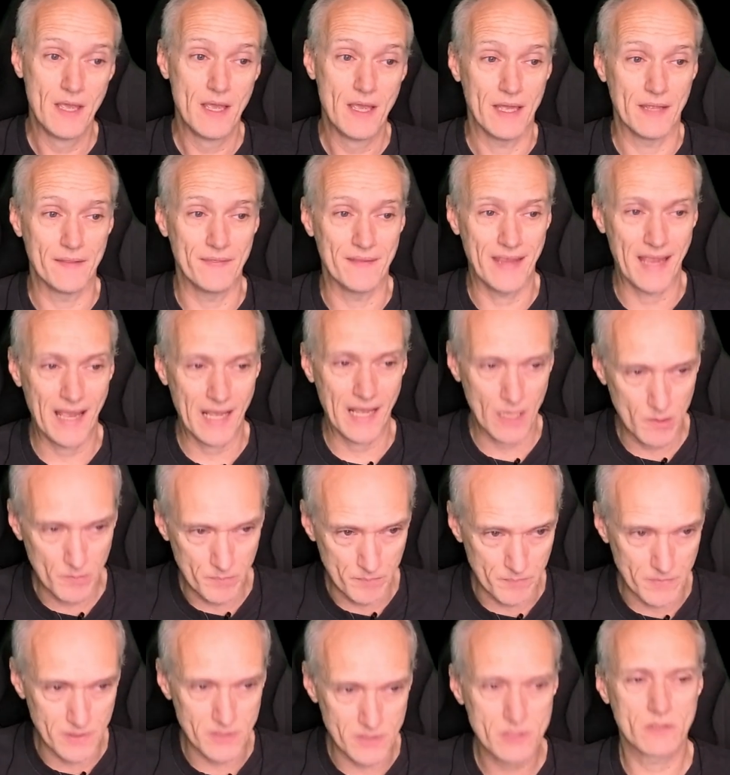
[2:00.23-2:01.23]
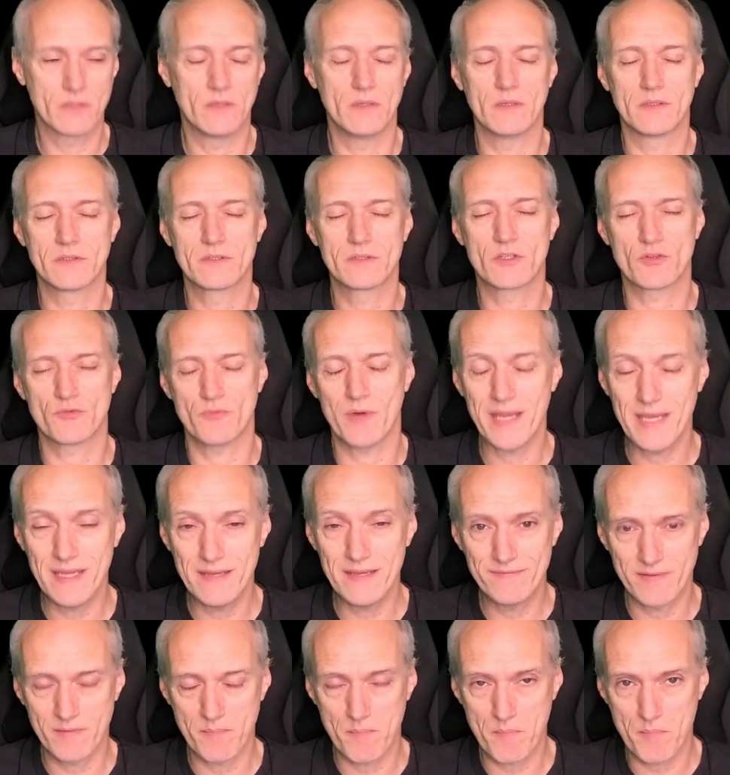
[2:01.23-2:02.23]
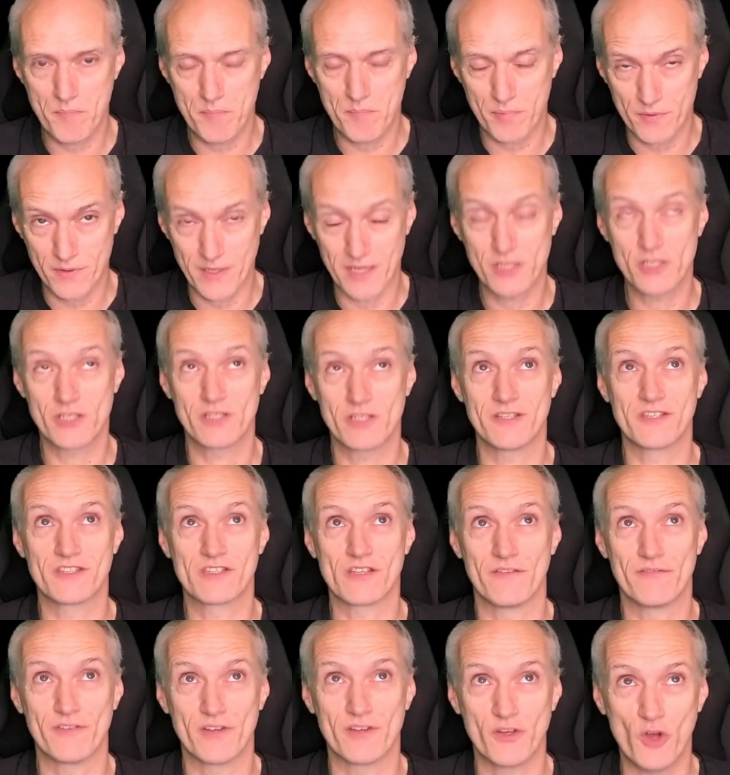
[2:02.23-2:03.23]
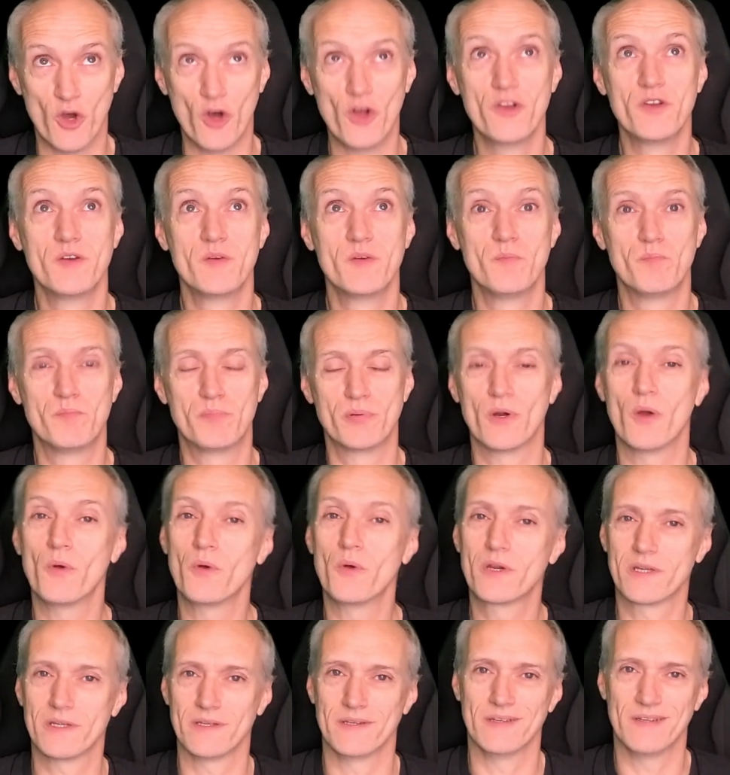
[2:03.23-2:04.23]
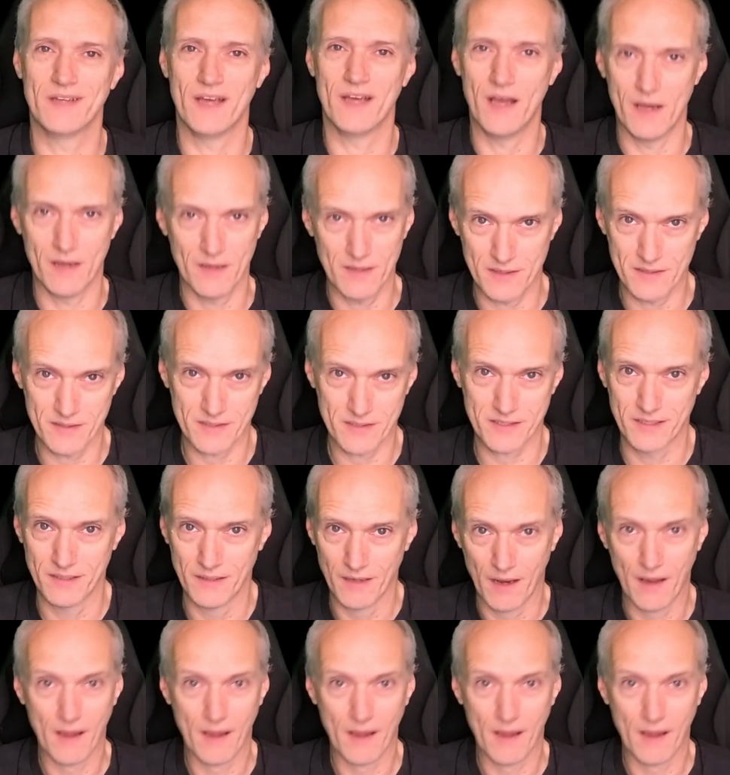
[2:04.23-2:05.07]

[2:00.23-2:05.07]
and the album is called Grave Impressions of an Unbroken Arc.